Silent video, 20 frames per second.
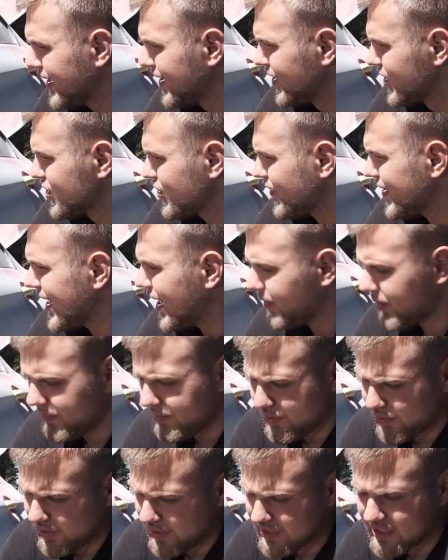So right now what I'm
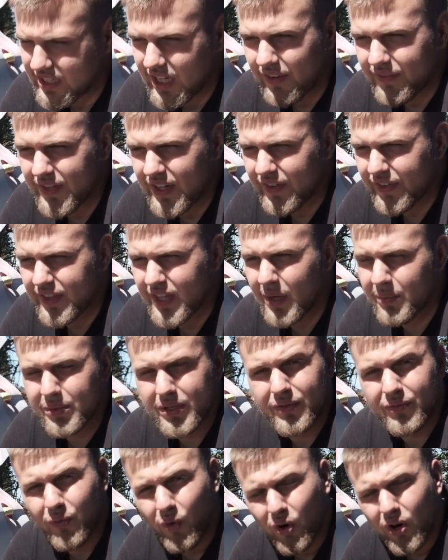doing is scuffing everything up with
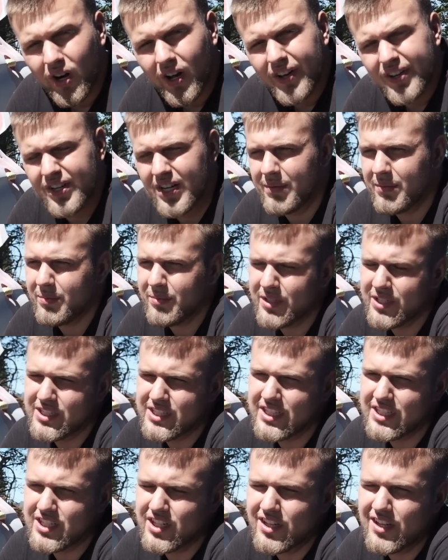the 400. I'm gonna put a
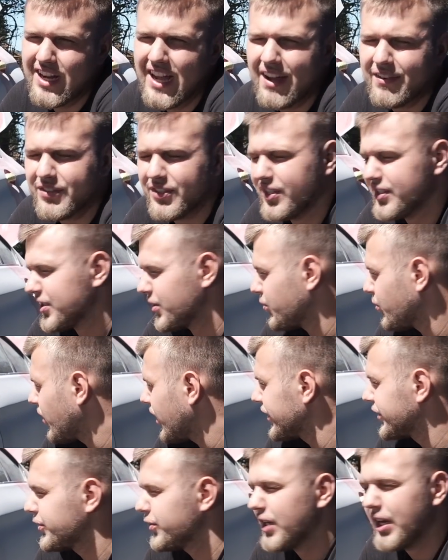600 after this and
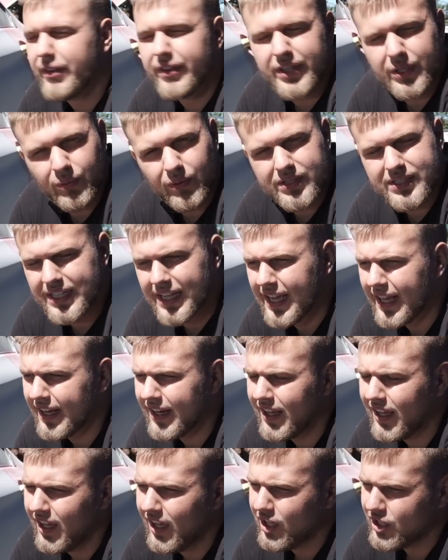walk through everything once again.
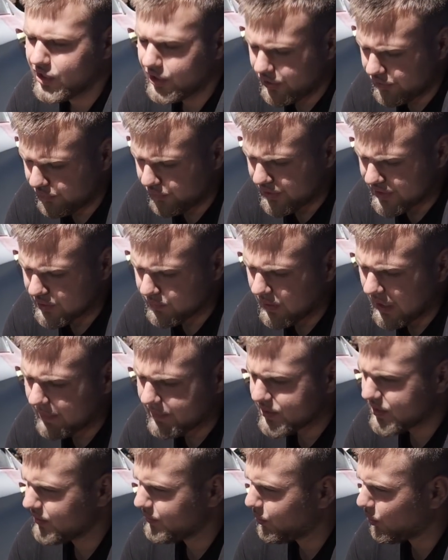The reason why I'm
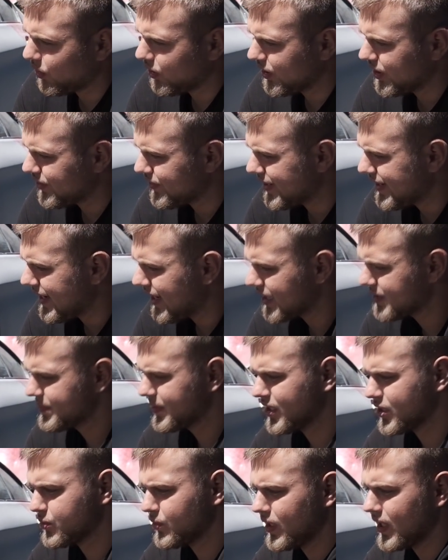using 400 right now is
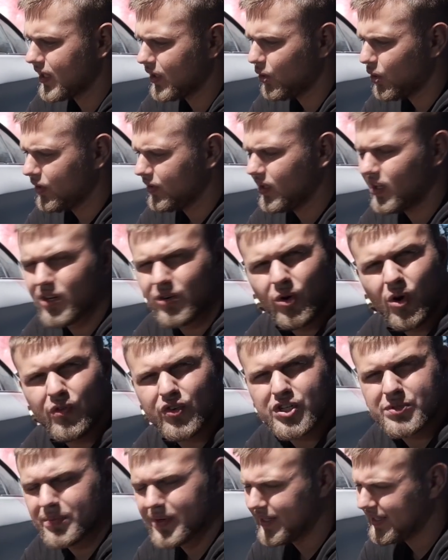because we got a lot of
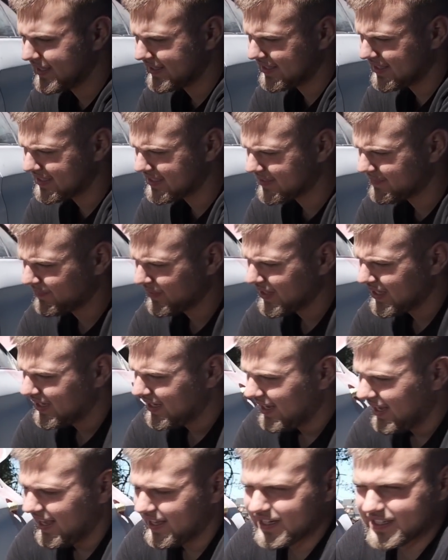overspray like this,
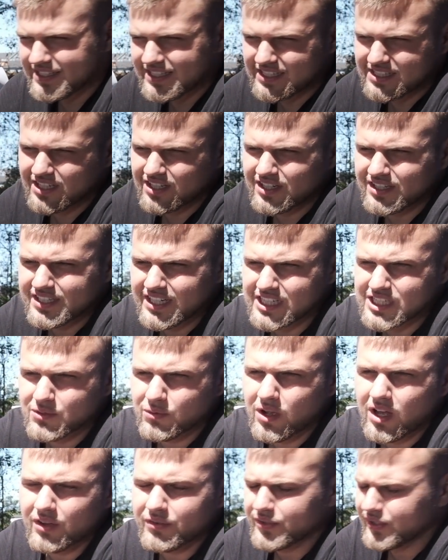and a 600 takes a
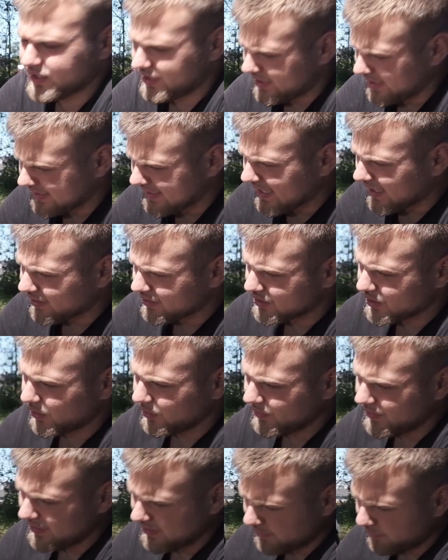while for it to take down.
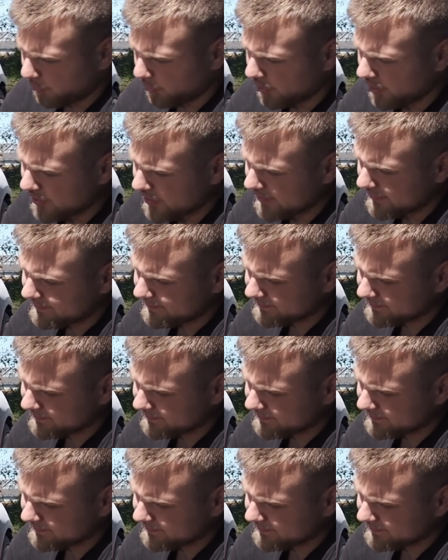So 400,